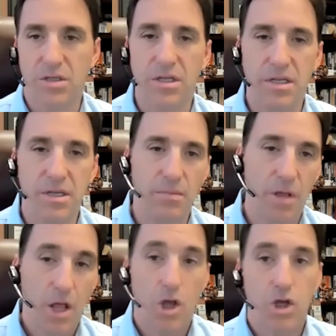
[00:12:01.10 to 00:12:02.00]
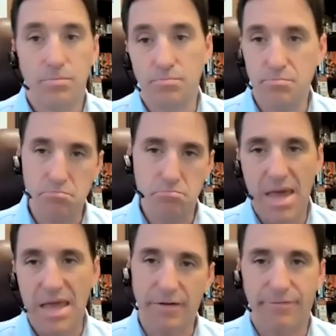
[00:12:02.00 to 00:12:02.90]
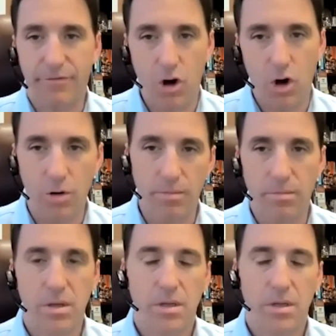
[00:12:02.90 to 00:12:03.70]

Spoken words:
in the mega firm